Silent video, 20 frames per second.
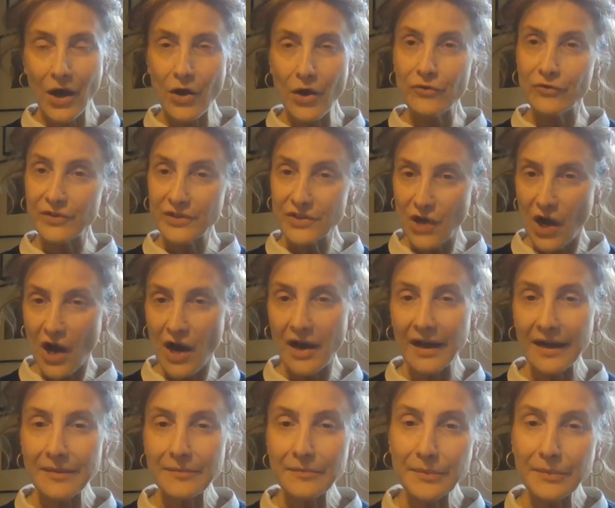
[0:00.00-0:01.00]
over
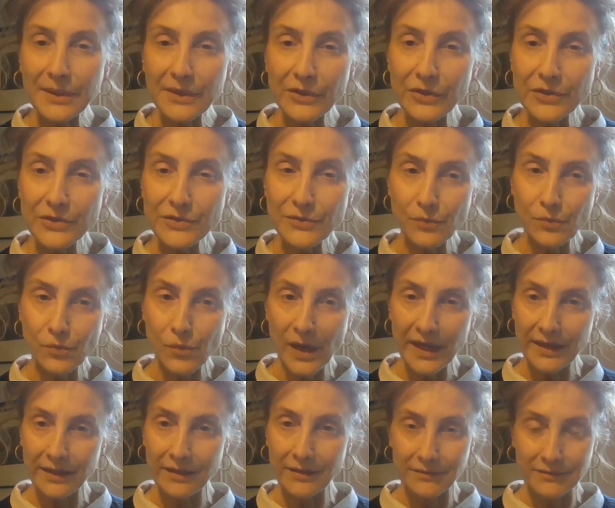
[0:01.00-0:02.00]
time, because
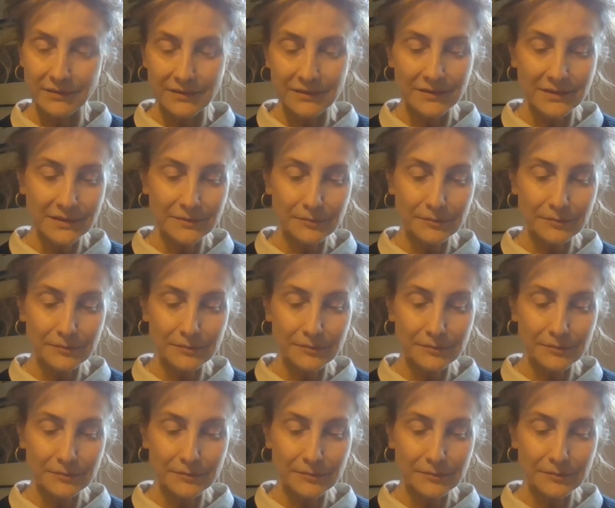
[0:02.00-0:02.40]
when